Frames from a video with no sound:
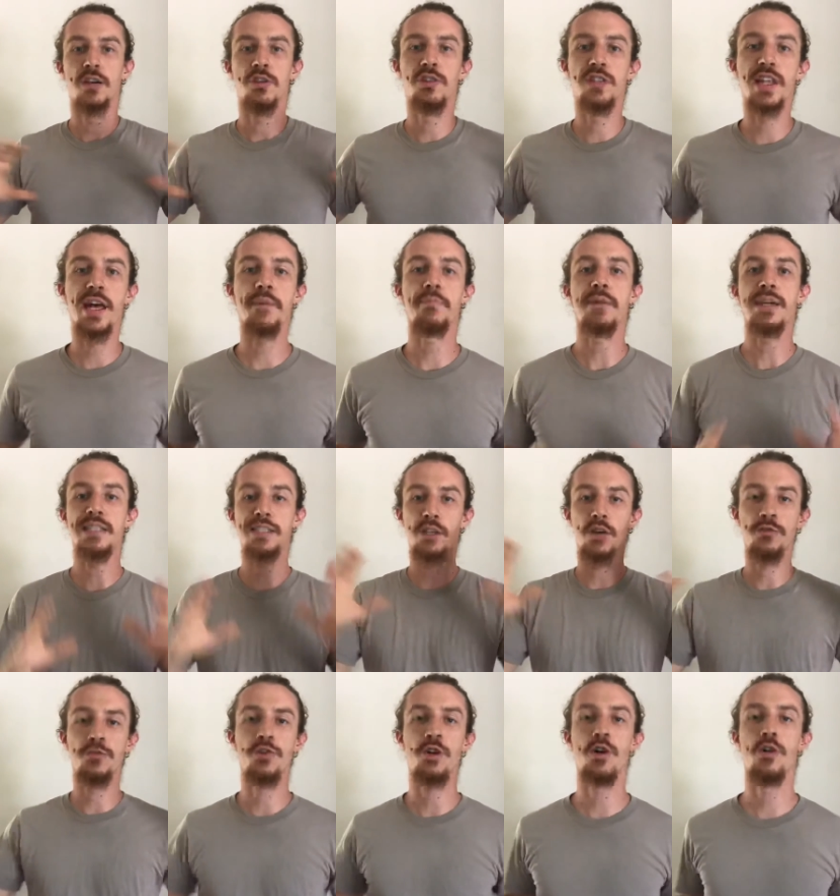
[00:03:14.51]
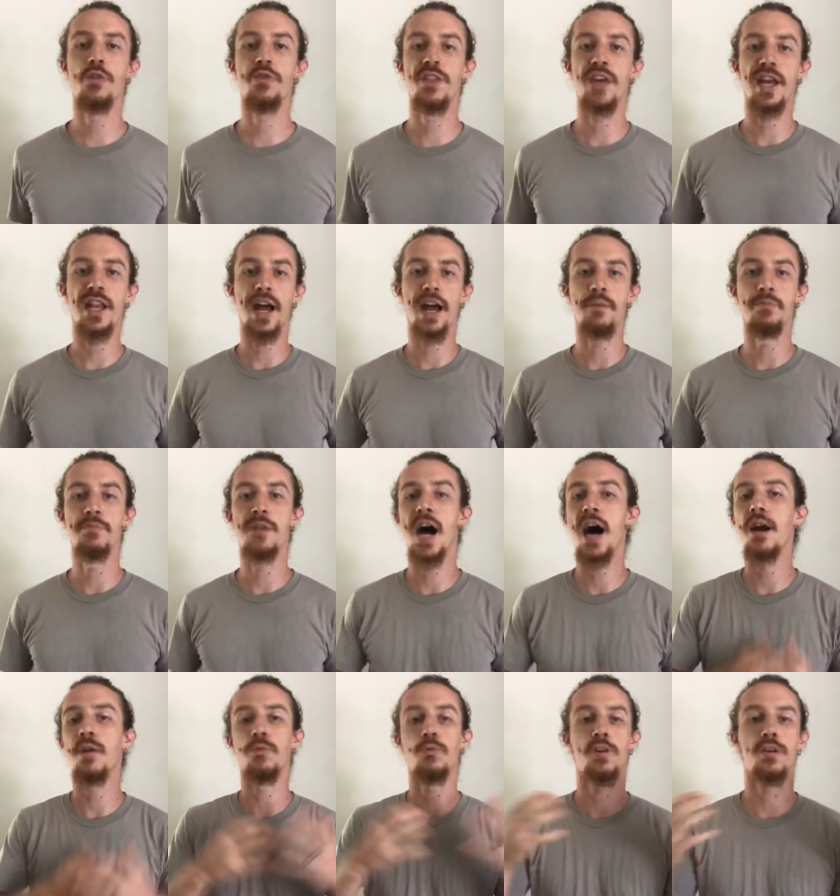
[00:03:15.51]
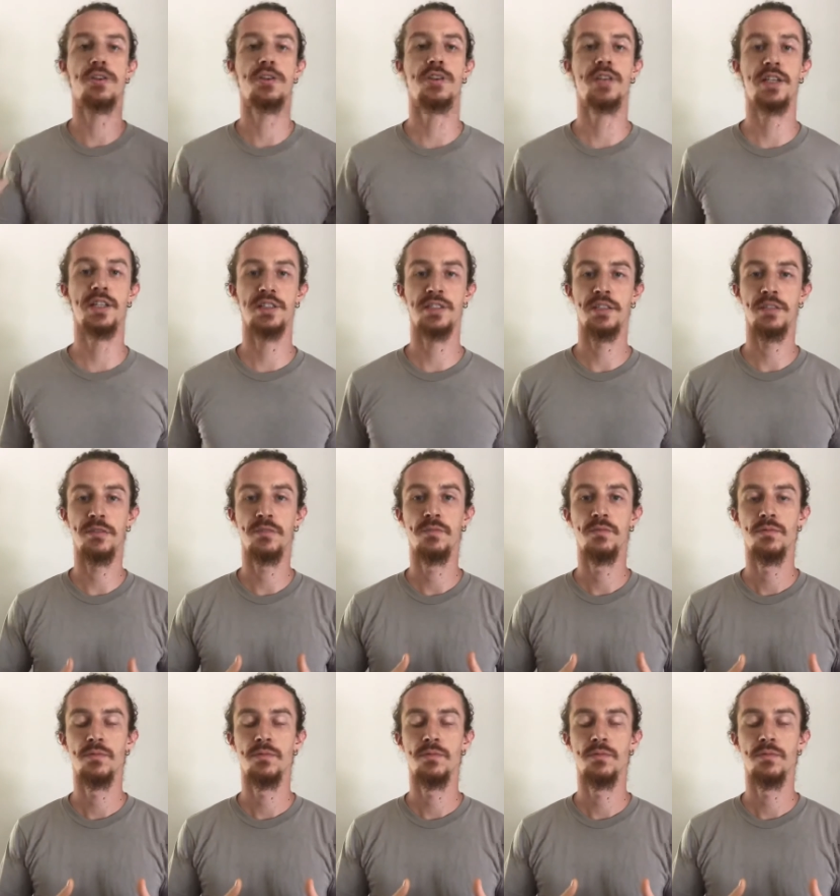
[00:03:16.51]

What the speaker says: let myself know that I'm not worthless, and